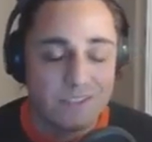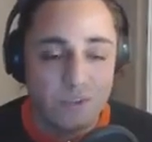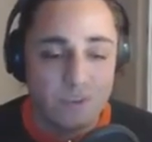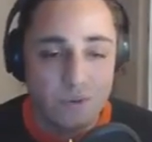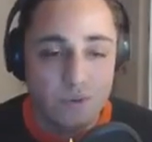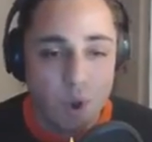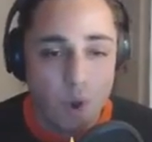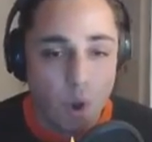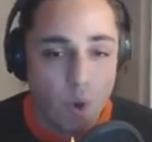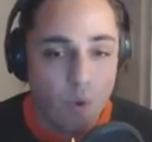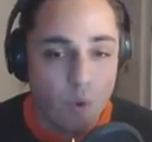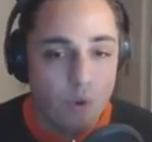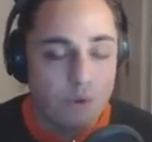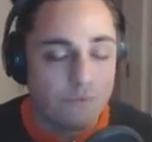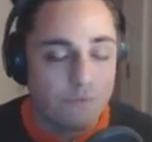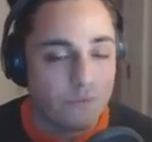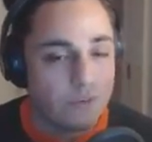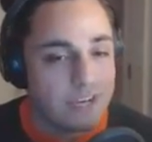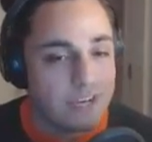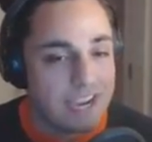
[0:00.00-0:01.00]
no
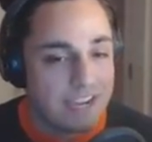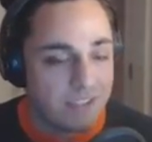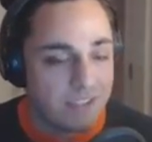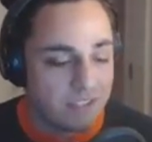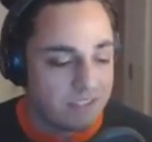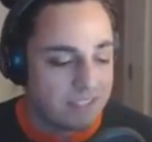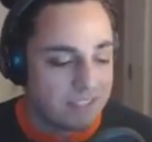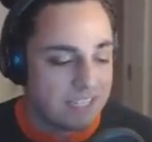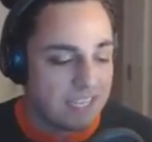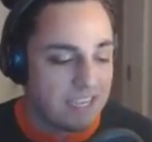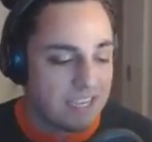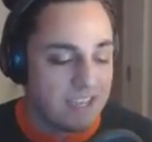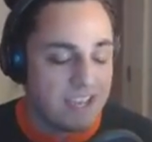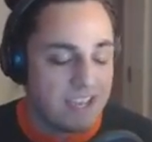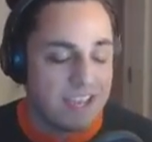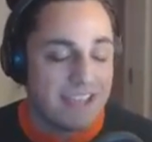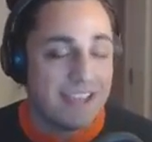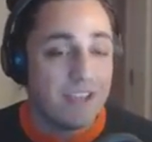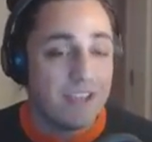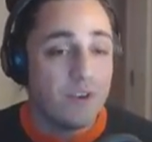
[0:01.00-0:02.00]
free agency
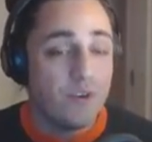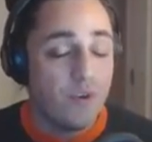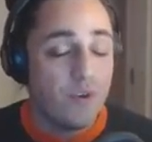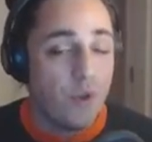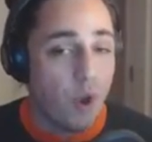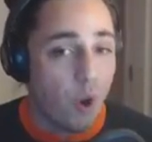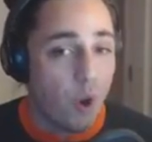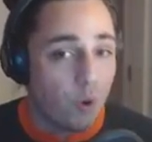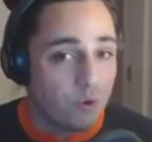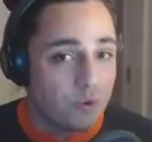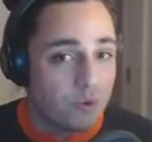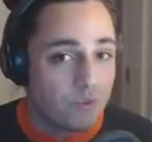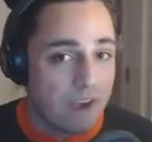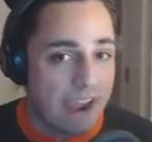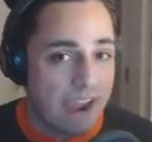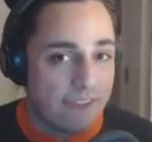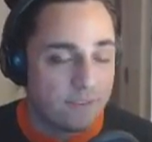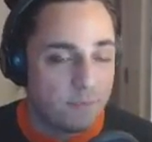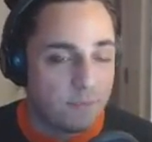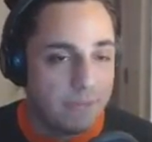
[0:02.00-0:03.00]
no
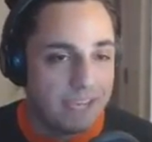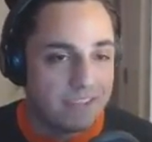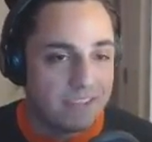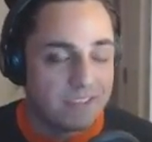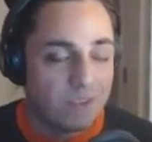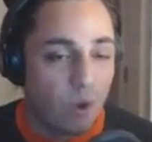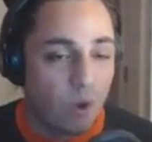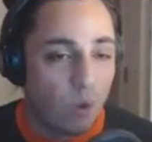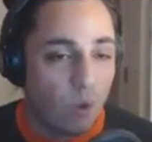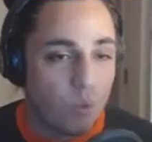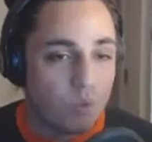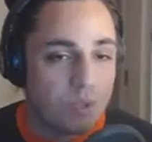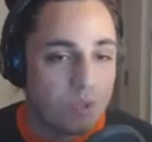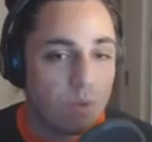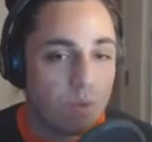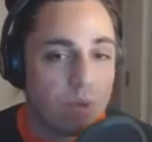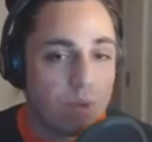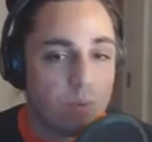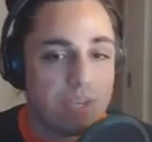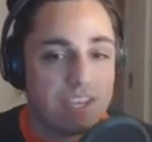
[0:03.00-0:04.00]
draft picks the only way we can